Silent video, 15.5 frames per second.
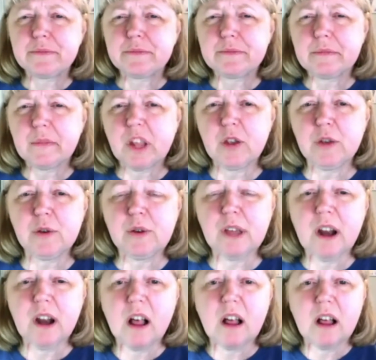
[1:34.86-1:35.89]
You can
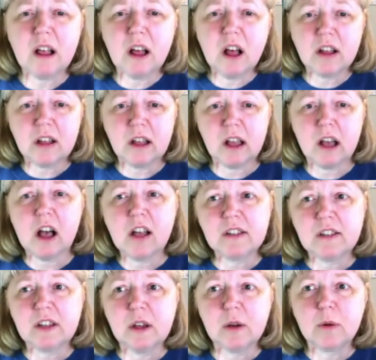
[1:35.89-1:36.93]

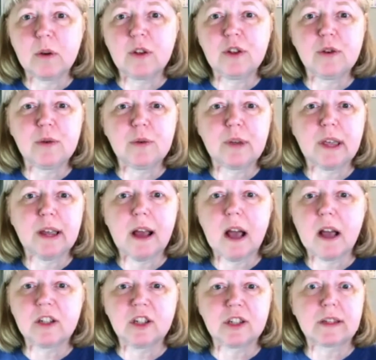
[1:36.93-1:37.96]
also, you cannot
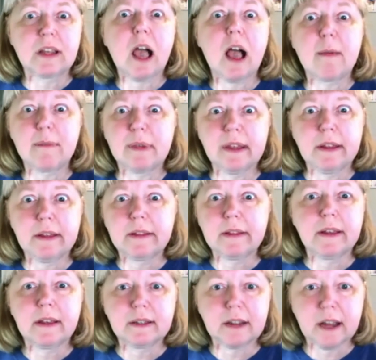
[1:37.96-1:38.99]
just copy the
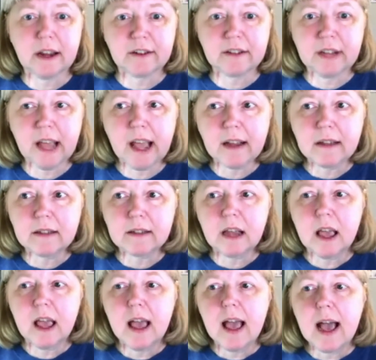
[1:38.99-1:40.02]
entire text.
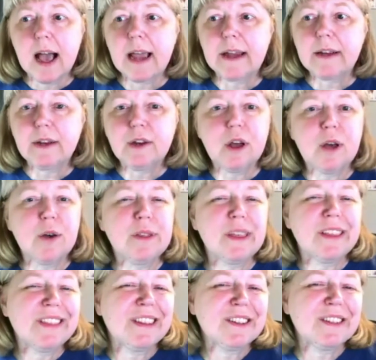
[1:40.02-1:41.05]
I know that
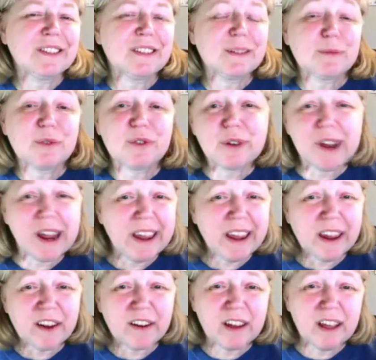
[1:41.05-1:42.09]
there's some gray
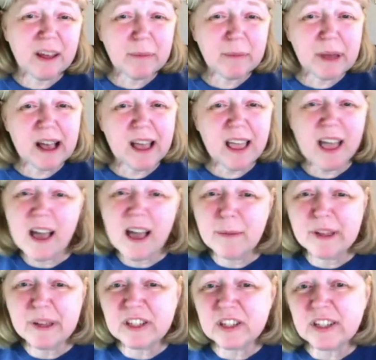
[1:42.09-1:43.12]
area about how
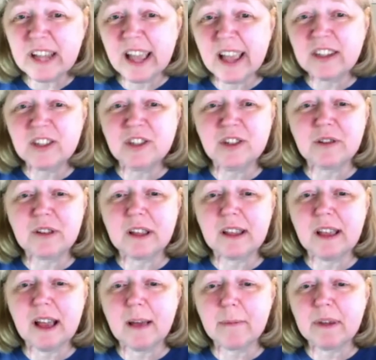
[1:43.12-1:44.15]
much text you can
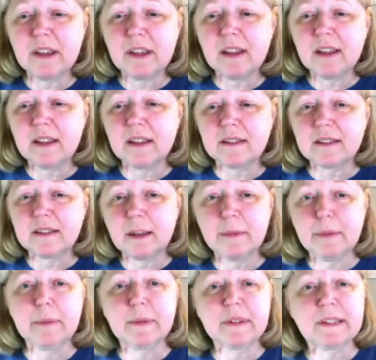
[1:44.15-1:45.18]
copy, and some
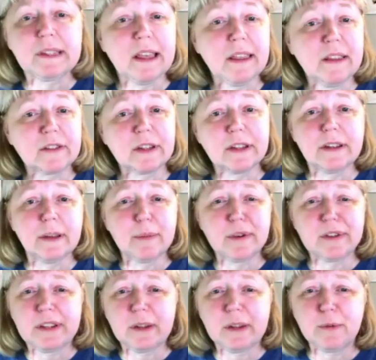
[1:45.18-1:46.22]
people say there's a 10%
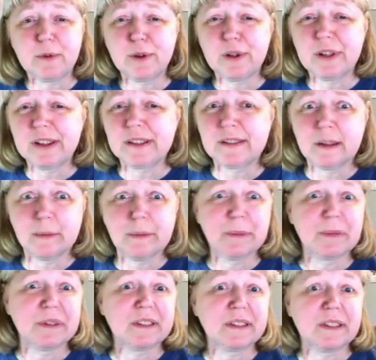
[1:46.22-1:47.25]
rule, and some
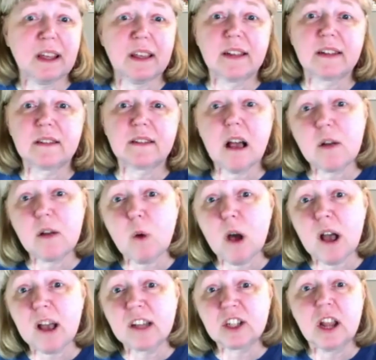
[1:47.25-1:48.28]
people say that's
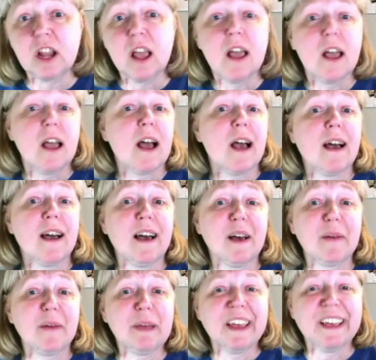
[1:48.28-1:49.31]
hogwash.
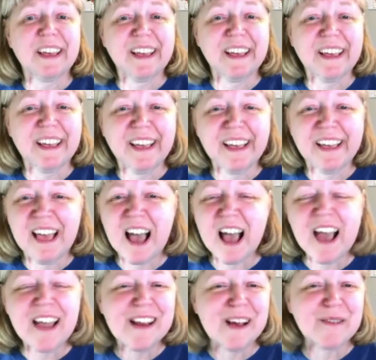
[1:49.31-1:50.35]

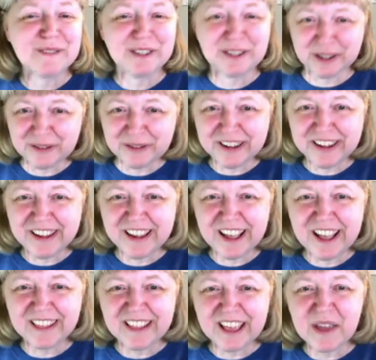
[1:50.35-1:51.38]
I don't do
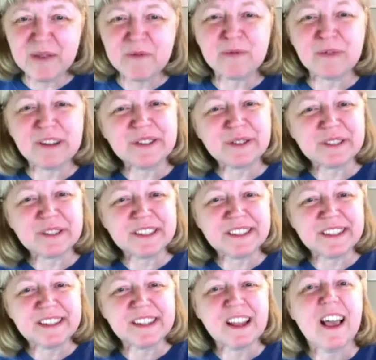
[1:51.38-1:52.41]
ELA
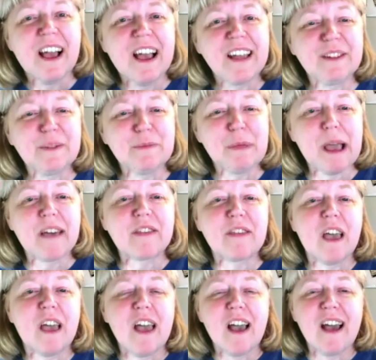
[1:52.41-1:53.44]
resources. I do math.
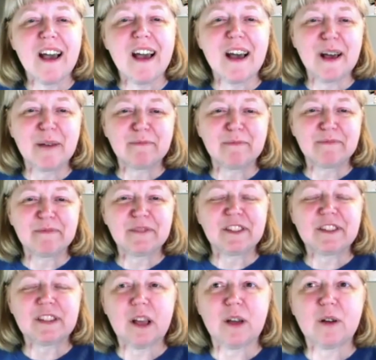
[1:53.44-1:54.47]

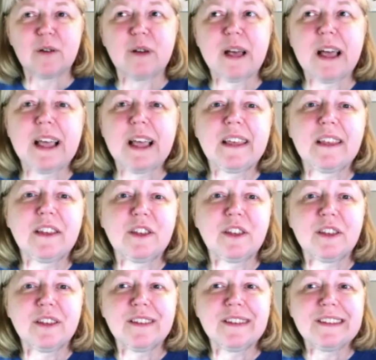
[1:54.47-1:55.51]
So
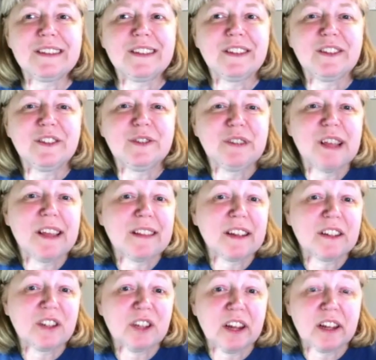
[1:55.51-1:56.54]
you take that
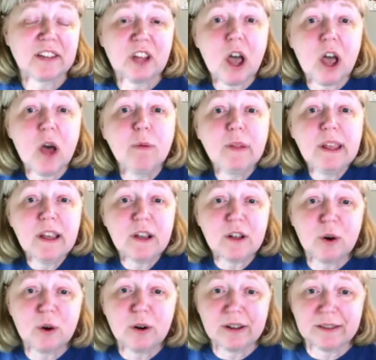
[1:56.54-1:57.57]
chance. Only a
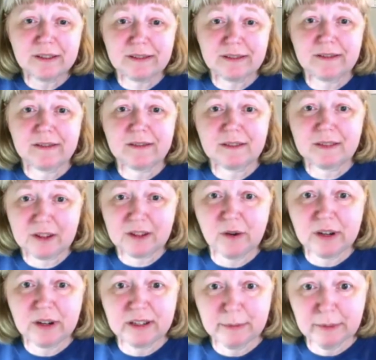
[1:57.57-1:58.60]
court is
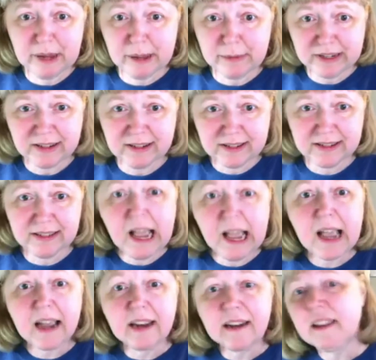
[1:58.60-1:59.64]
going to be able to
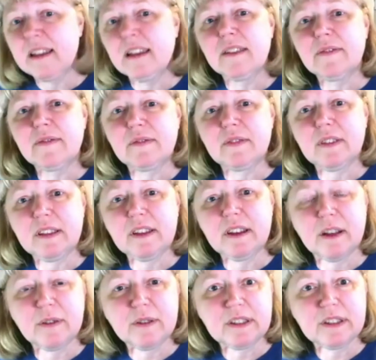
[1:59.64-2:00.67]
decide if, you
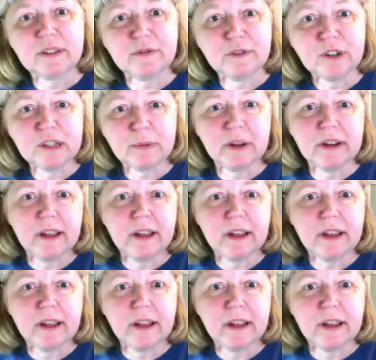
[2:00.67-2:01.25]
know, it's infringement.